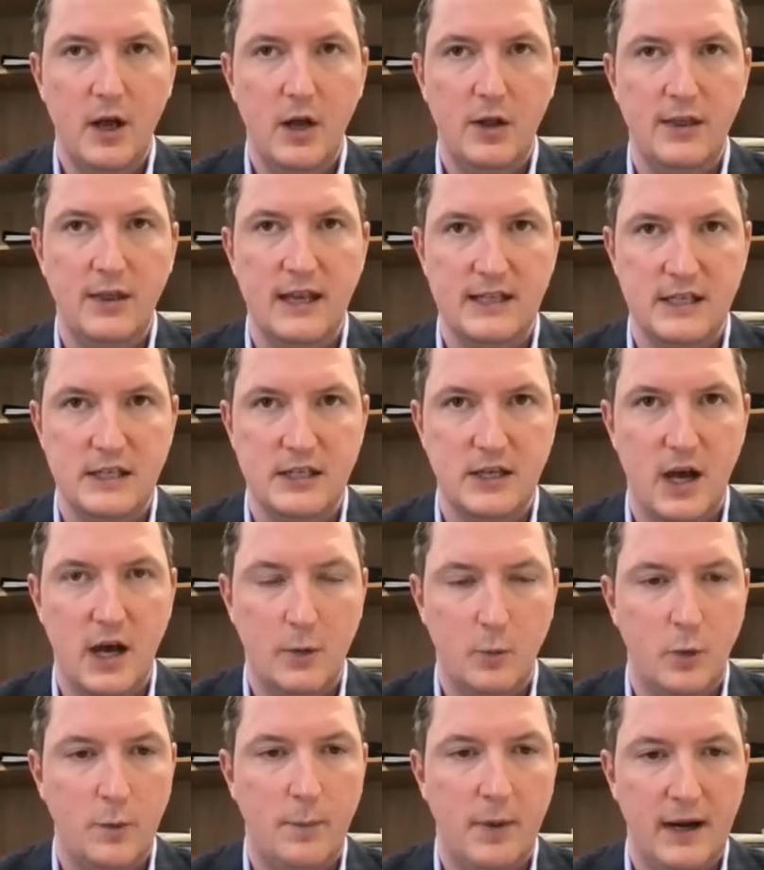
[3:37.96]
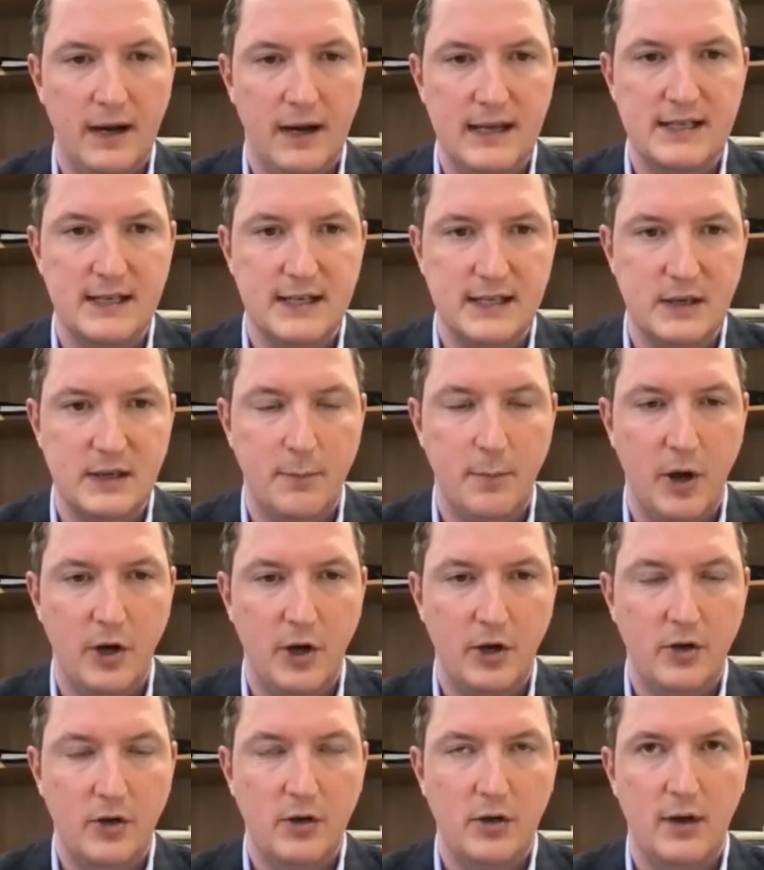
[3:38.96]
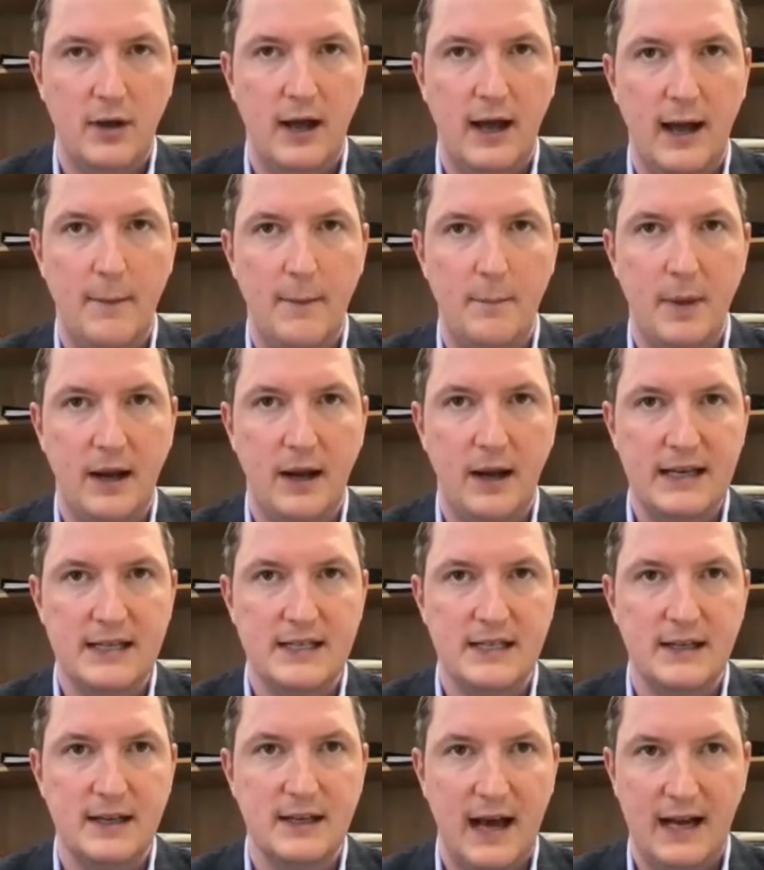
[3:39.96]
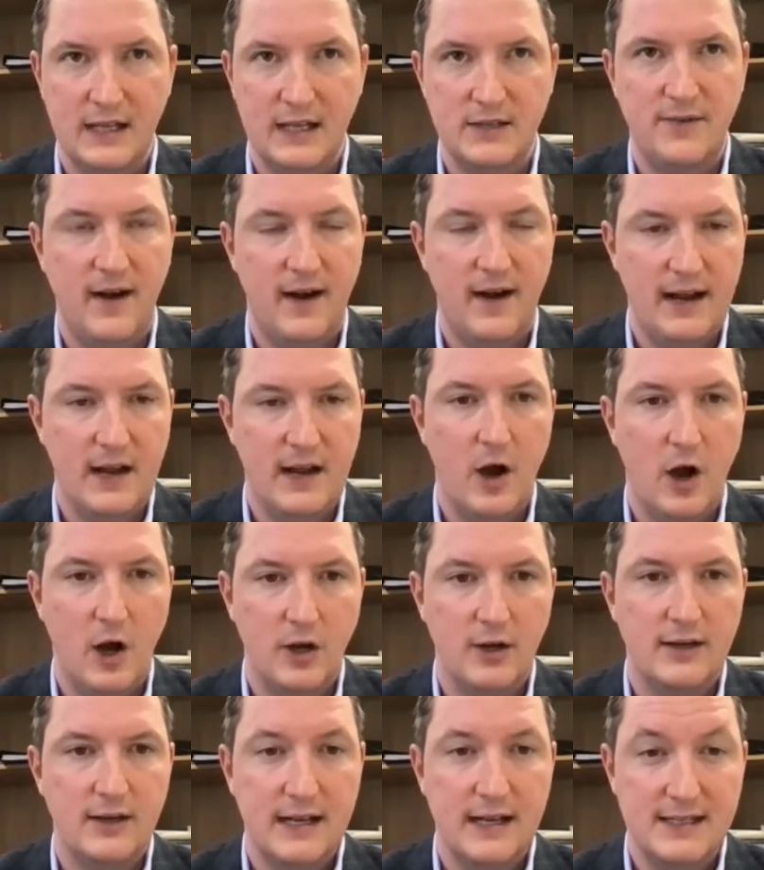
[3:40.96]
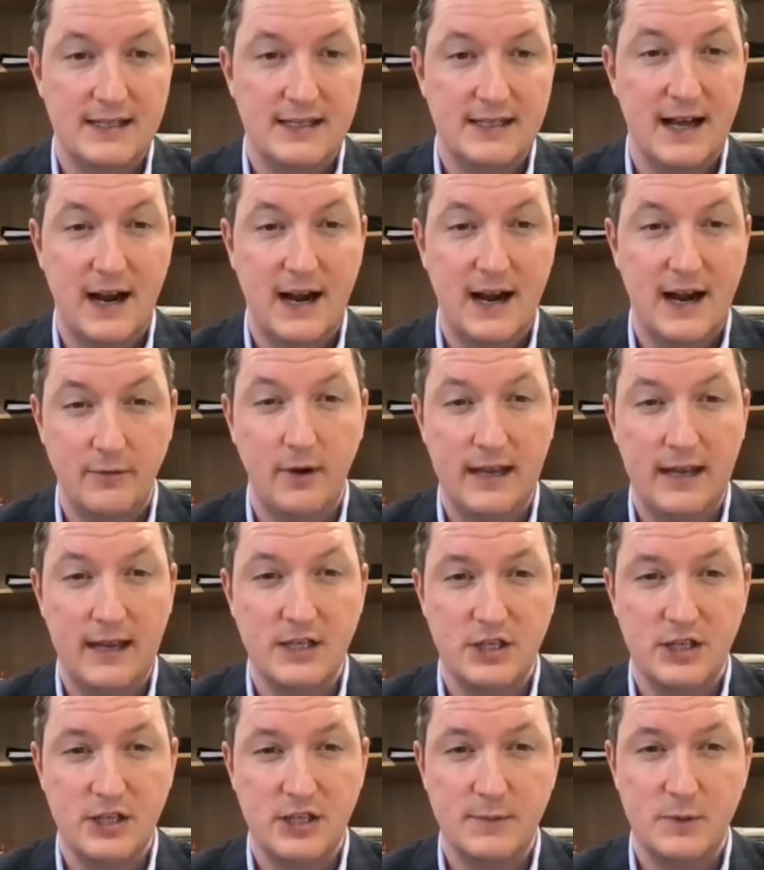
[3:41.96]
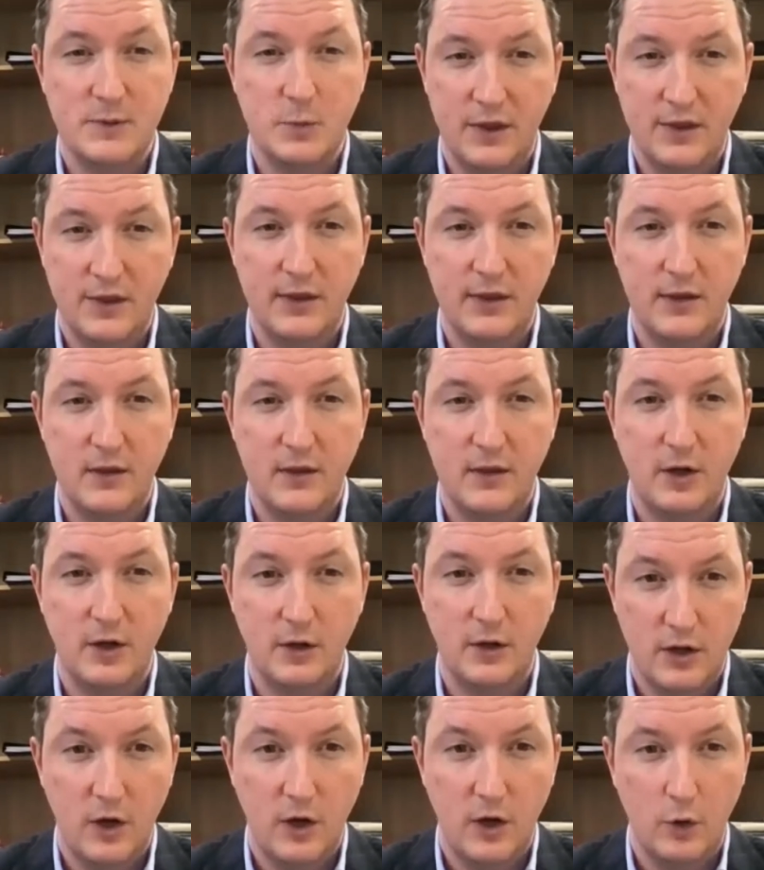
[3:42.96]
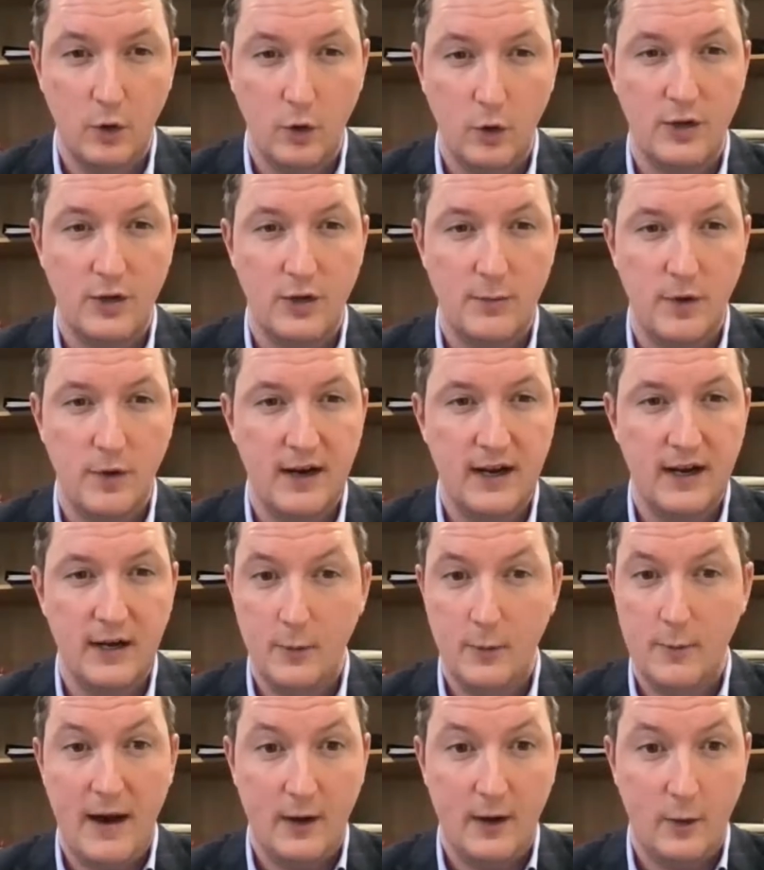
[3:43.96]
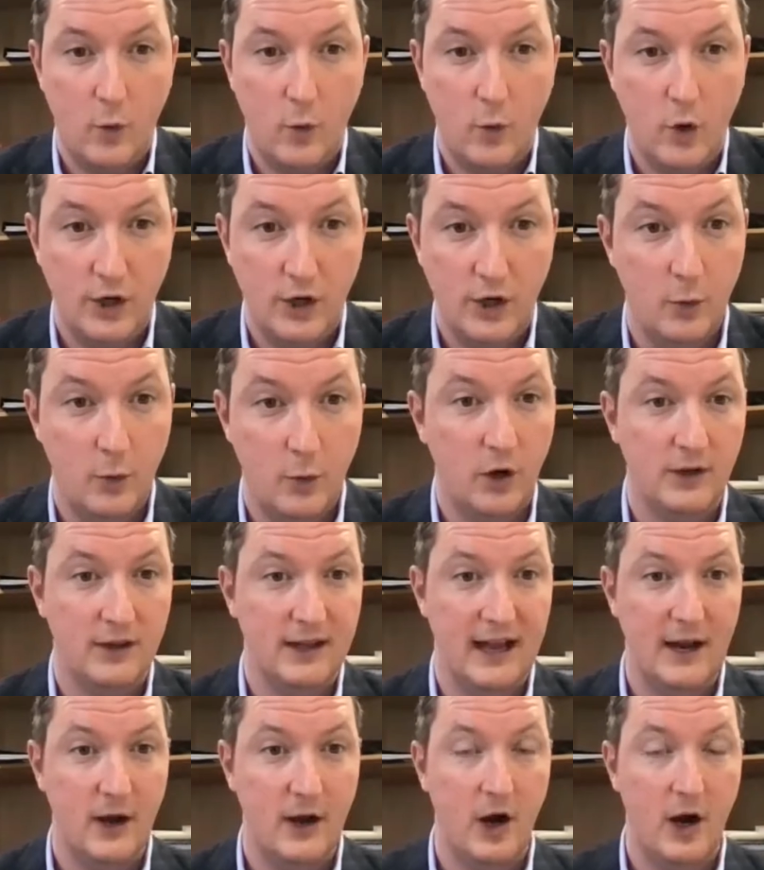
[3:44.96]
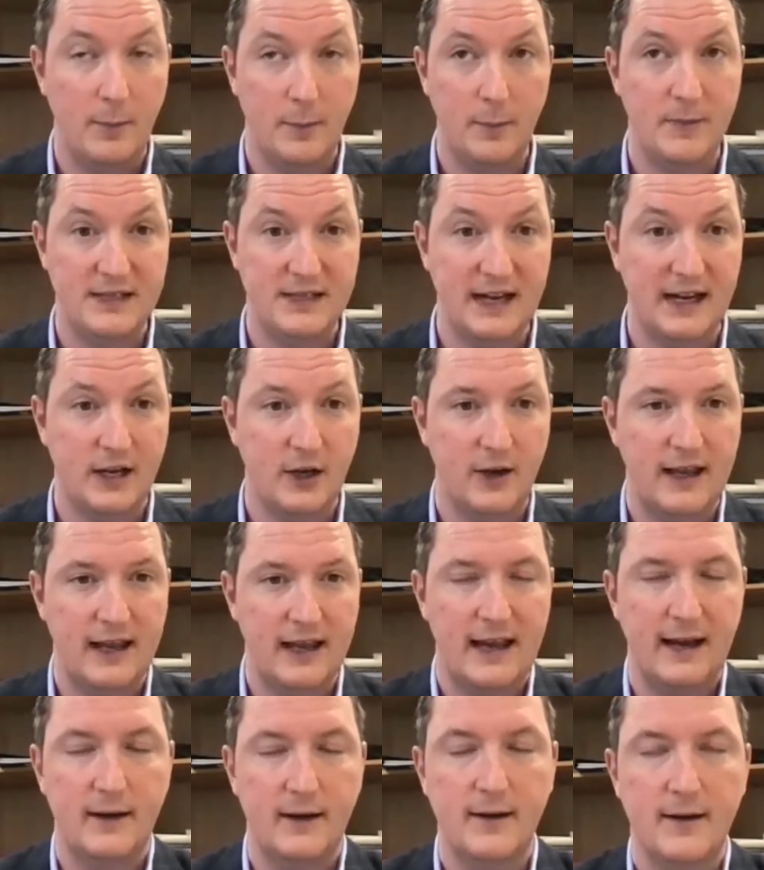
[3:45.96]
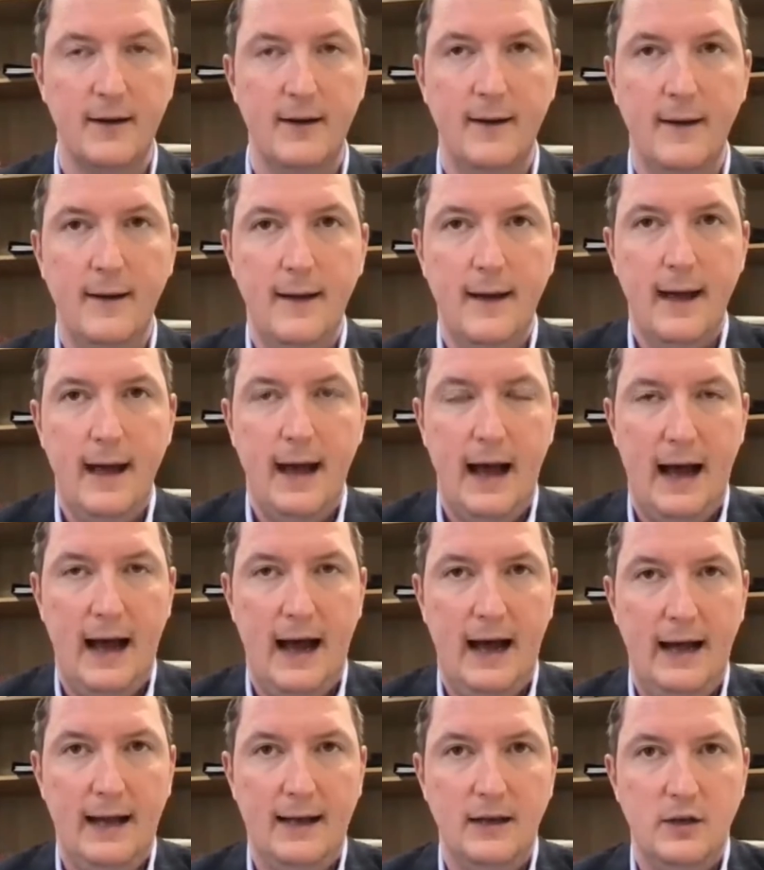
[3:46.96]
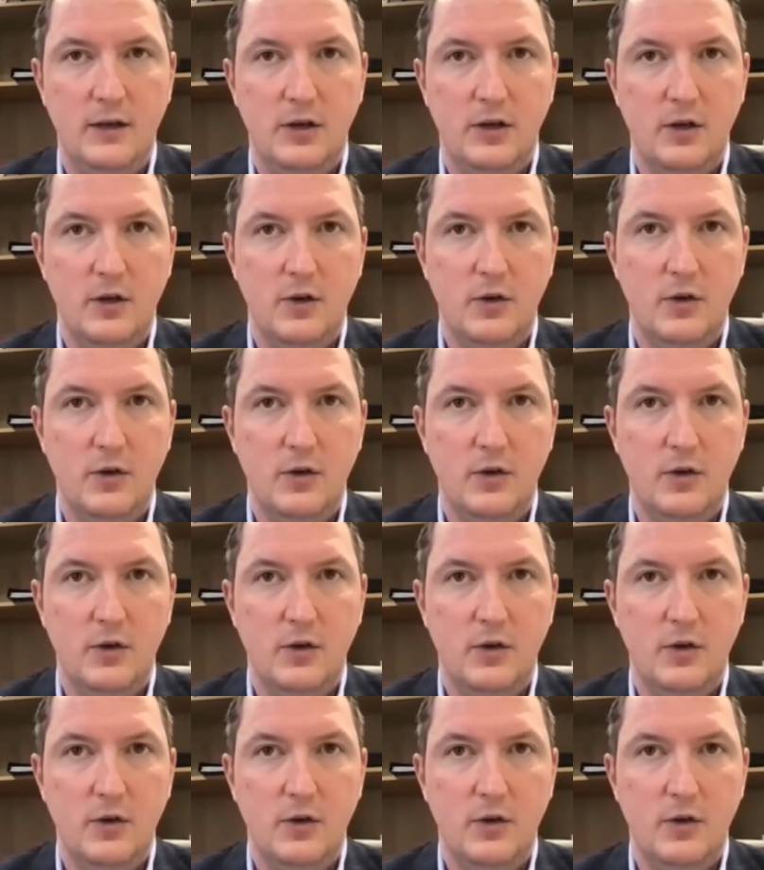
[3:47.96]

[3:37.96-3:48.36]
This is not what policing is about. Policing at its very heart needs to have relationships with the local community, no matter where in the world they are, but particularly here. And